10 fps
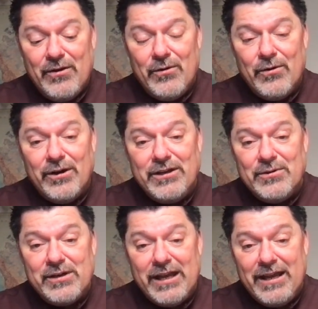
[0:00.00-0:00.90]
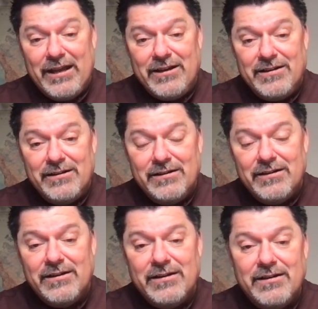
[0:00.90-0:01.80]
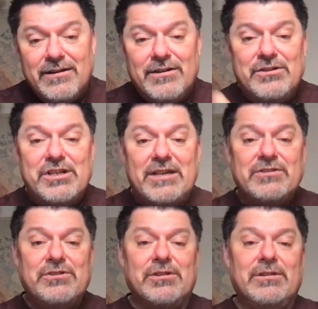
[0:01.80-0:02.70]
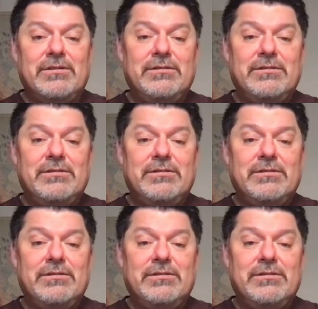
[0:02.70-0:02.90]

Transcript: Or you can gesture